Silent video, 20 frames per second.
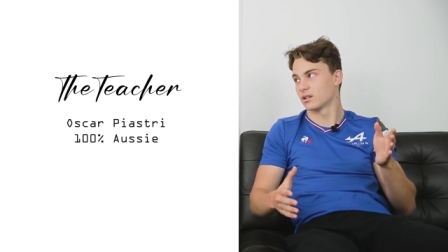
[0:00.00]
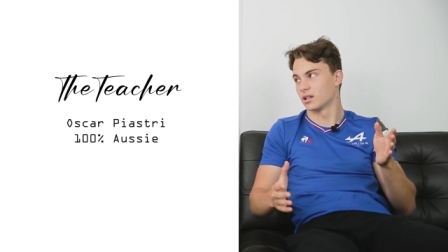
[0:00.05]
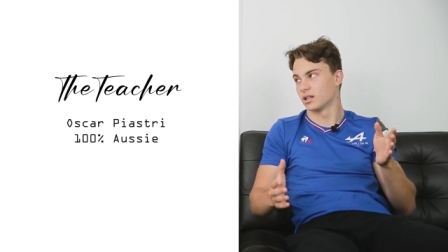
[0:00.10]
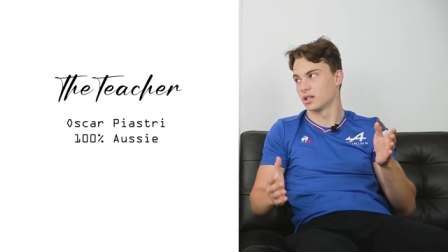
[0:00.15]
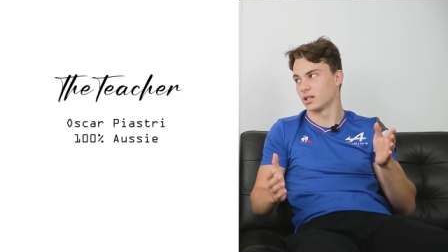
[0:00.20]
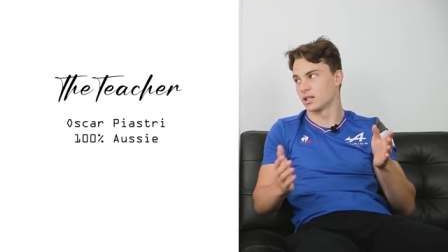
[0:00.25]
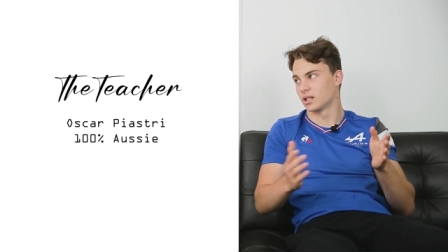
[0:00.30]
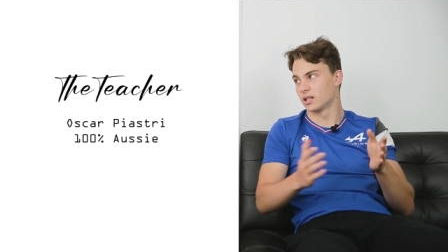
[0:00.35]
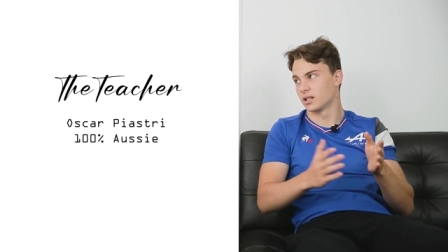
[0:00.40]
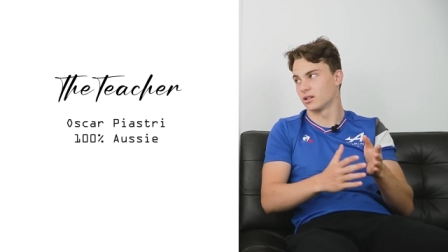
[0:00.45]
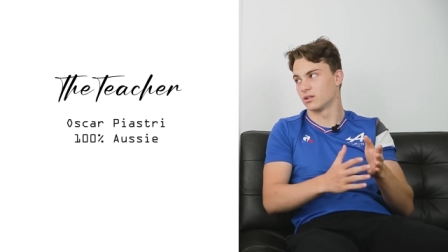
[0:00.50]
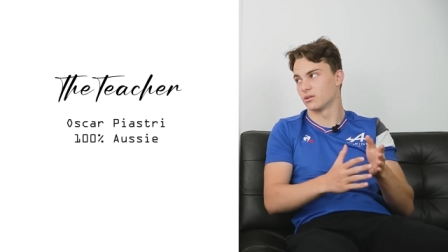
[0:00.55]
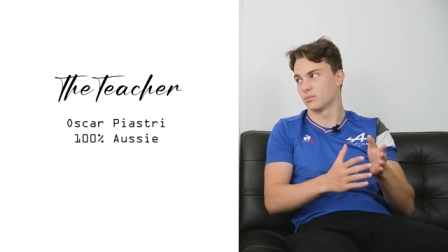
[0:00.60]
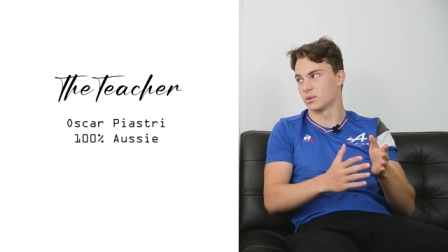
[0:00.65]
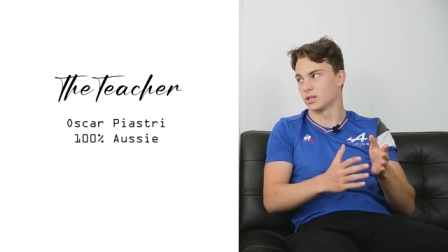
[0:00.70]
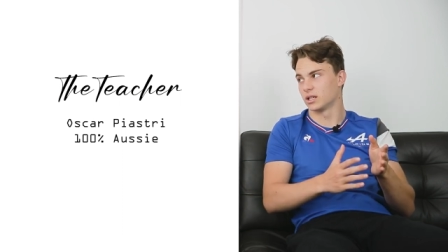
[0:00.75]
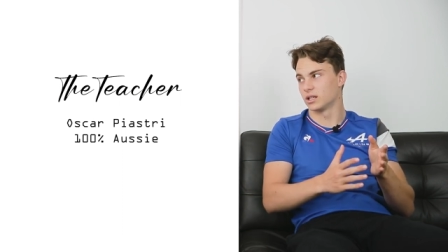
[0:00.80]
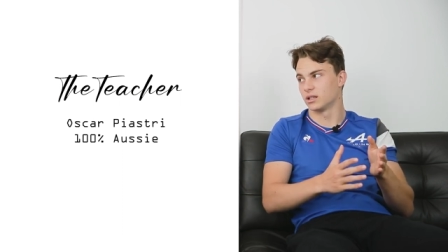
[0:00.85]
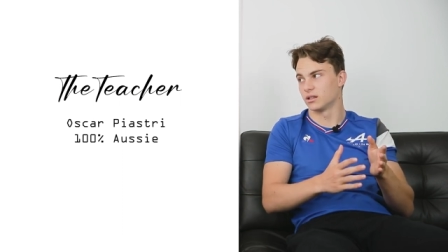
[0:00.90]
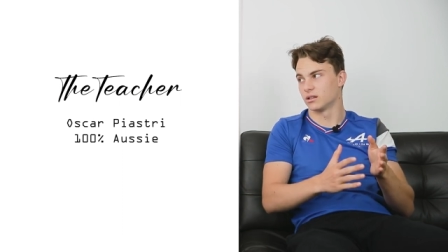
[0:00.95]
and then you'll
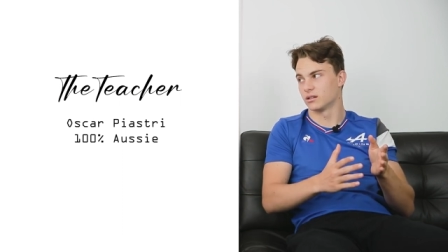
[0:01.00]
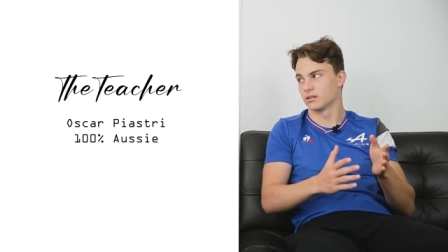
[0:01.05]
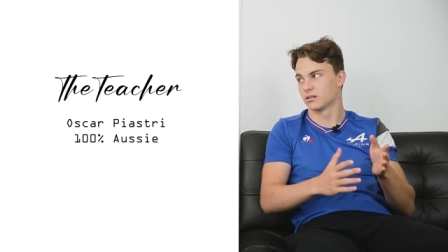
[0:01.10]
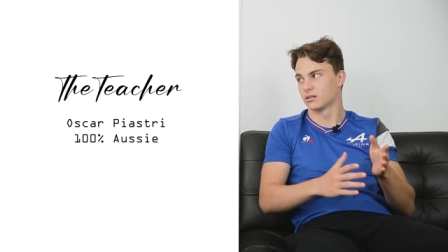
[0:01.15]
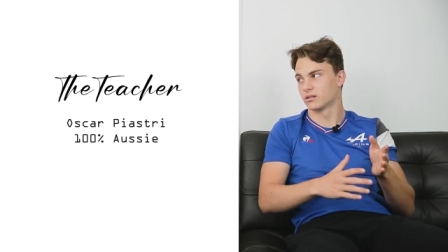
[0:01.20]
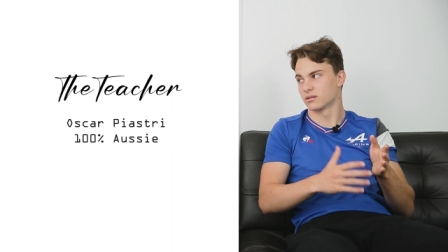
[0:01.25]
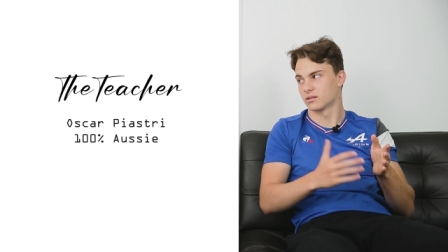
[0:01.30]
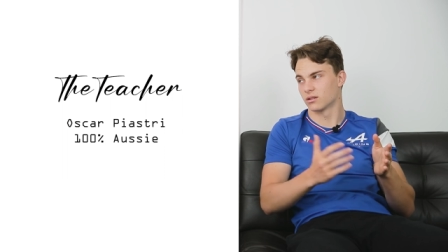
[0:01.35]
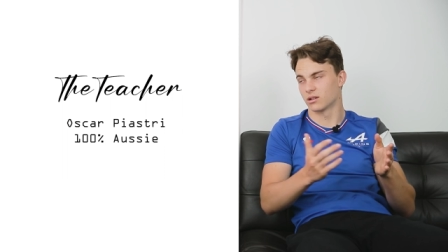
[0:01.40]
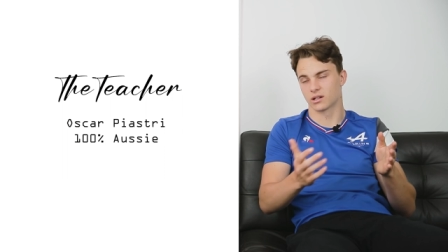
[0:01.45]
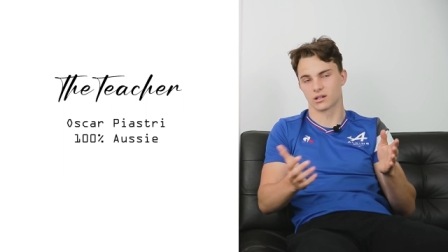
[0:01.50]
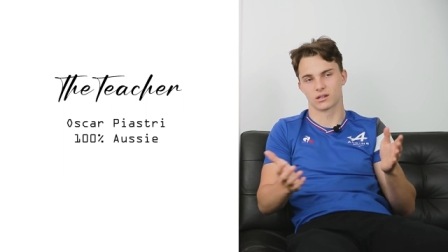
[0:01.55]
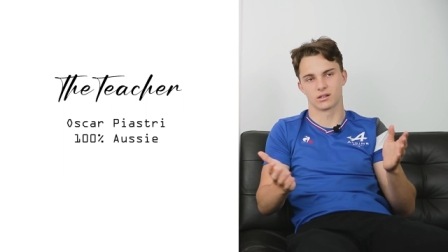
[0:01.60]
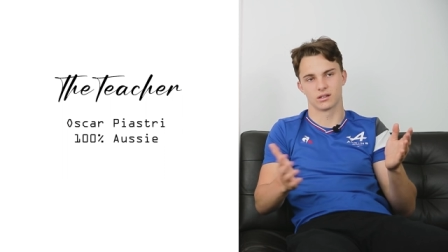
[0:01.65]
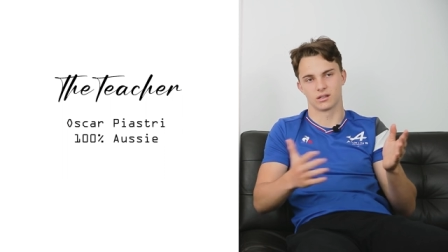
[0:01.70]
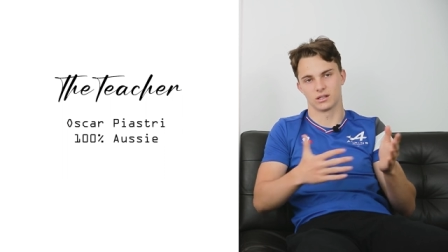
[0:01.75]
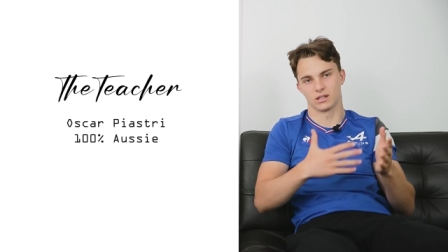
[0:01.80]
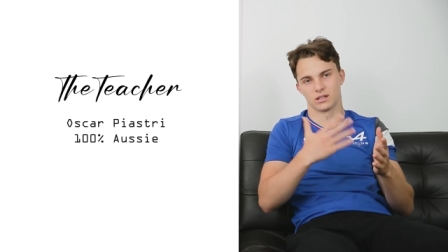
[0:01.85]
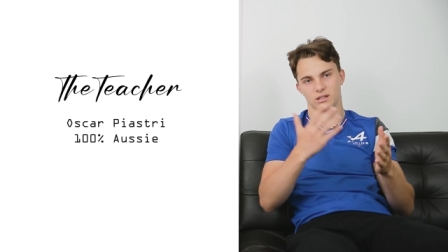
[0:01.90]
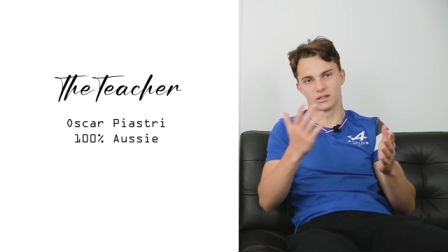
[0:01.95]
be
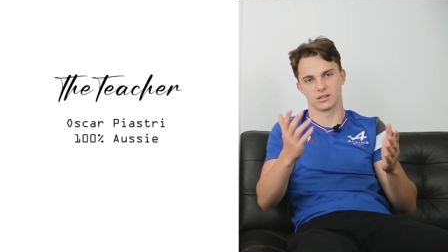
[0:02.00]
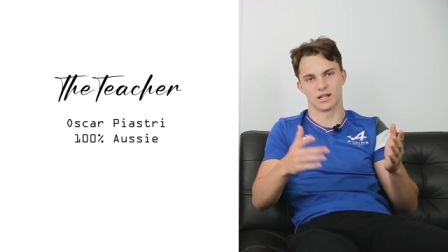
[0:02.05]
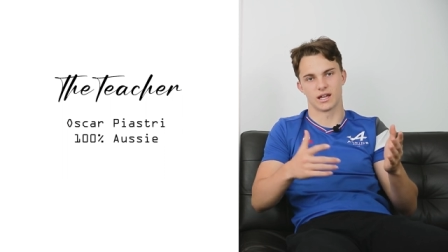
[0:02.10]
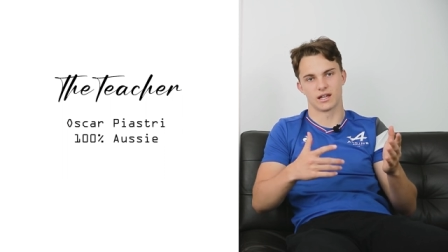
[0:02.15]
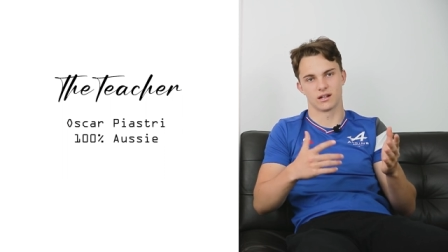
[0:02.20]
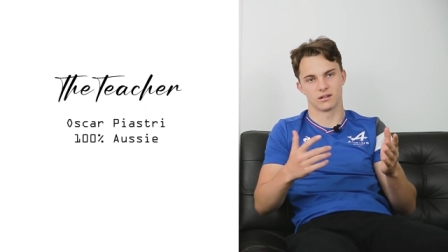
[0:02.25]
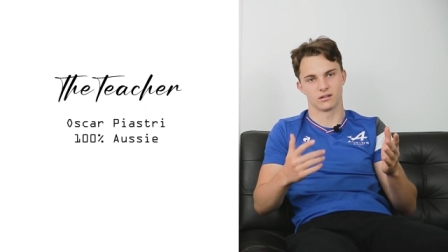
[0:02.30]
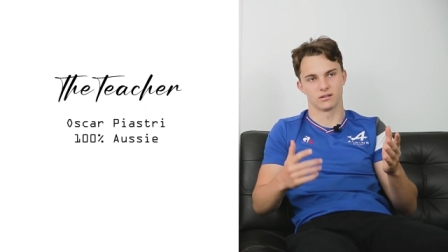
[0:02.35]
like, and then just add